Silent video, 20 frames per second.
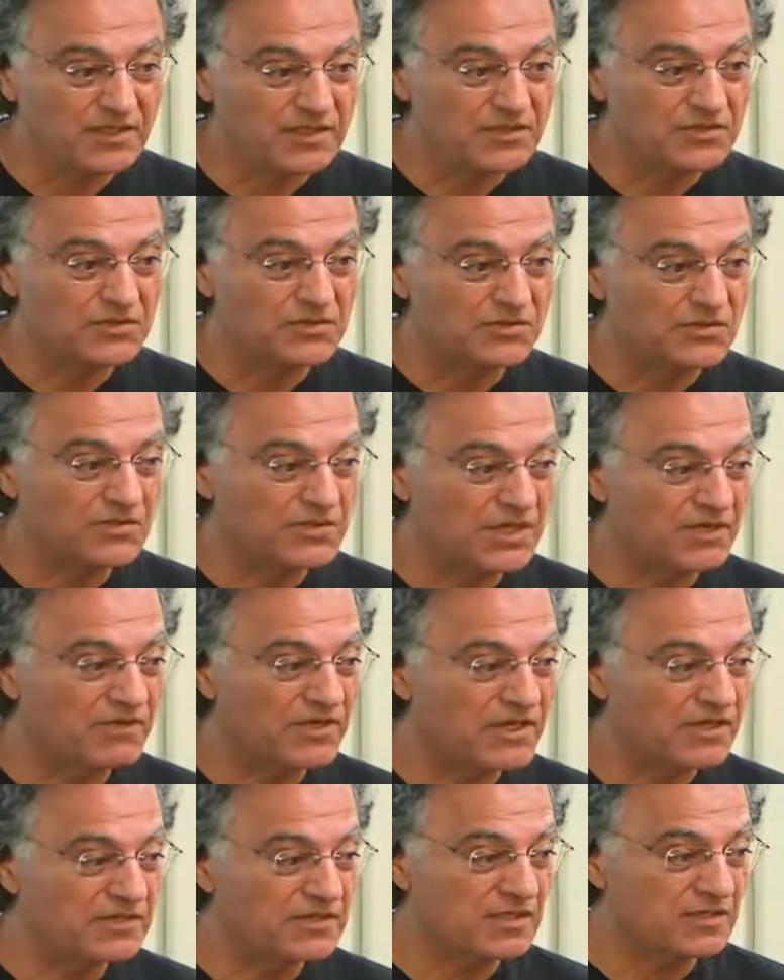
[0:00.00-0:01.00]
to giving
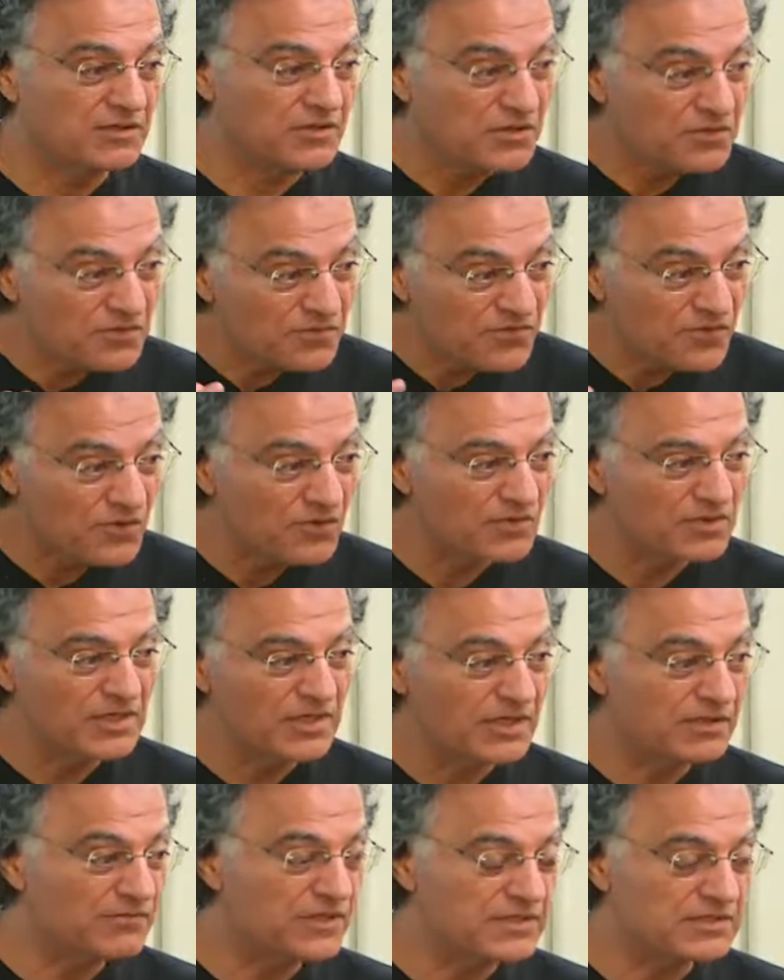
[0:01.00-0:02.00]
us a new view on
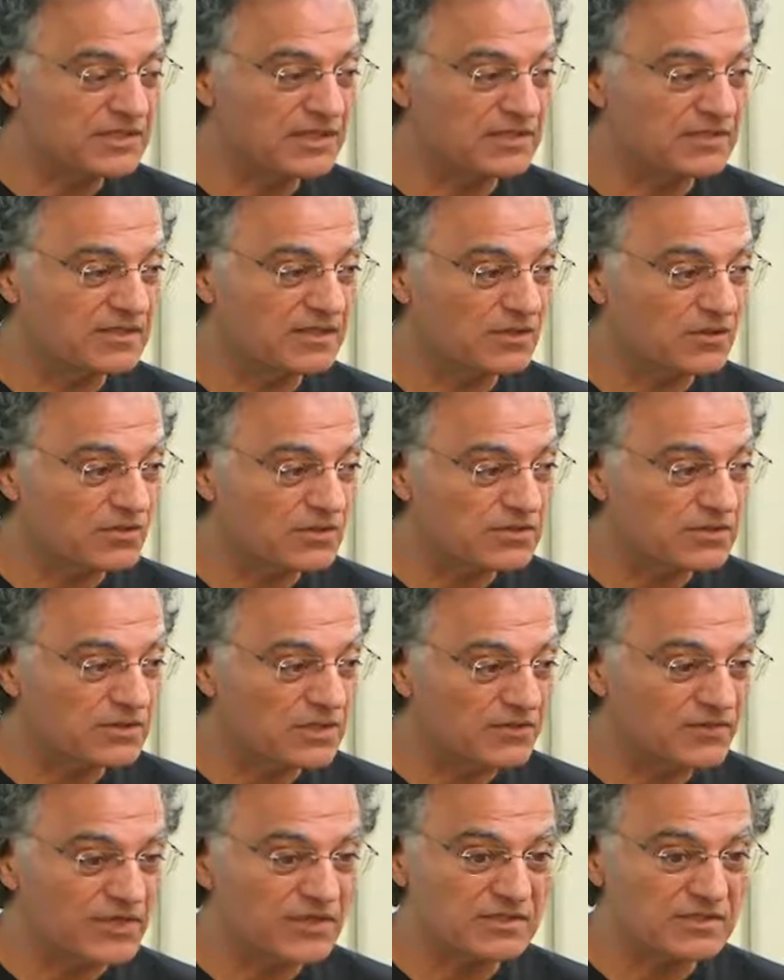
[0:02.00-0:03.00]
linguistics, they're also
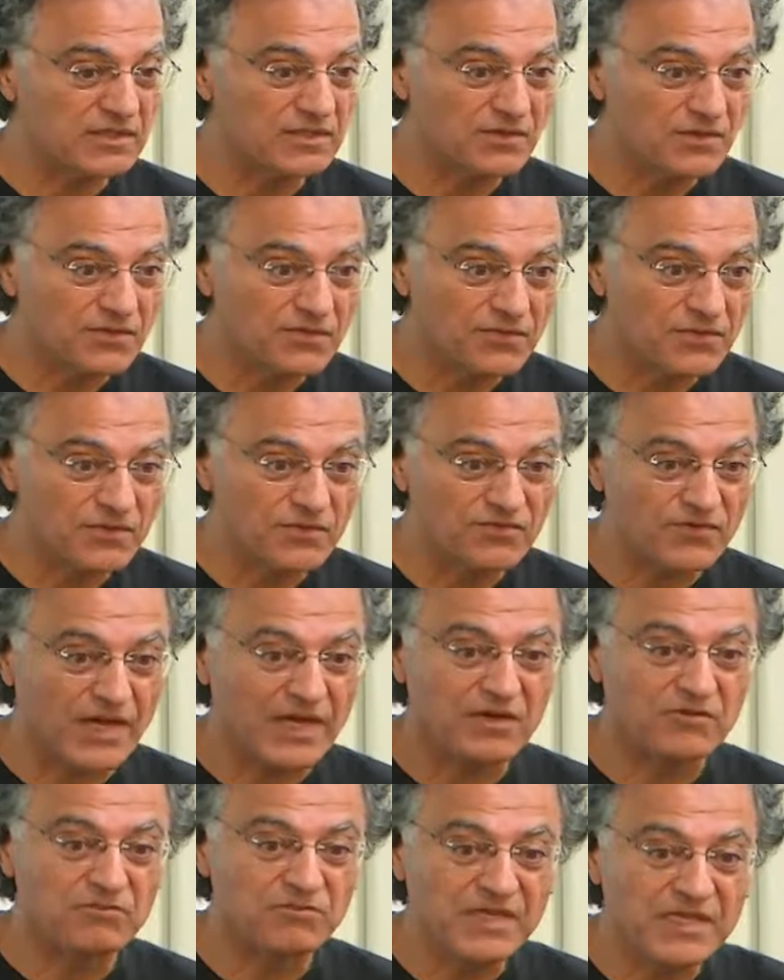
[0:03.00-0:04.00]
giving us a new view of
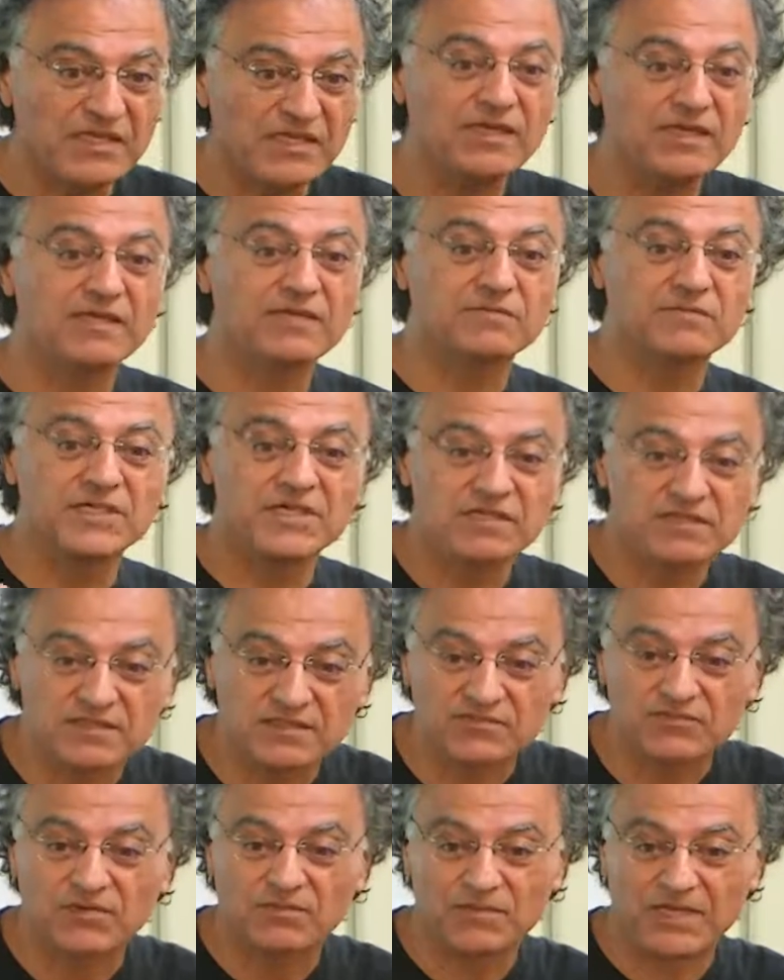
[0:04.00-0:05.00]
how meaning
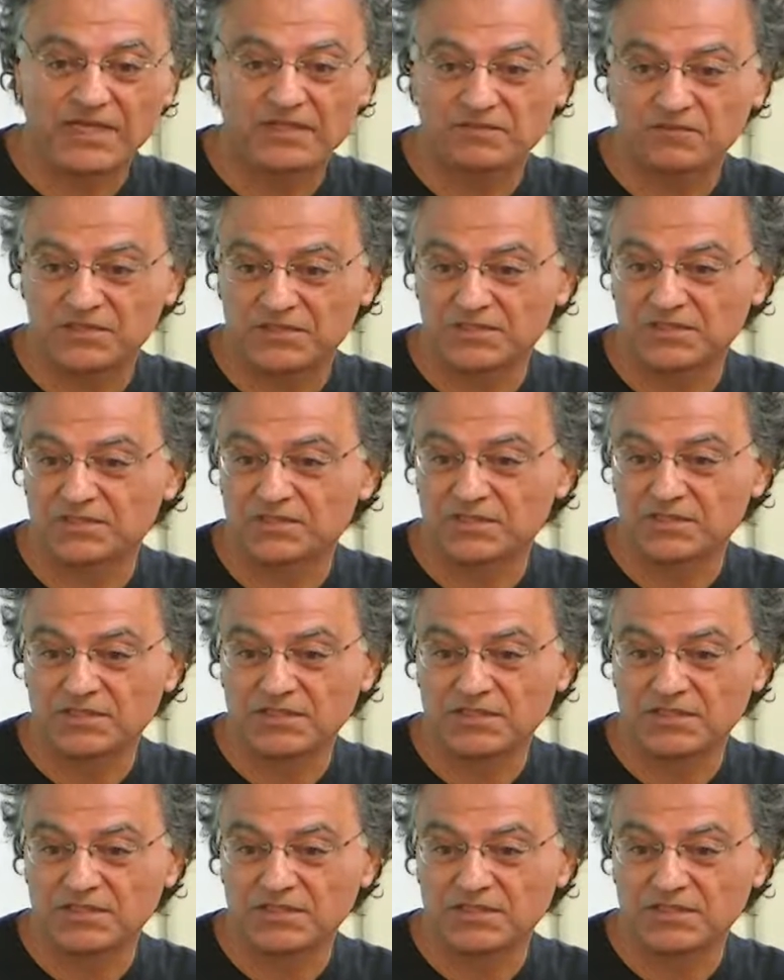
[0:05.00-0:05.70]
emerges from language.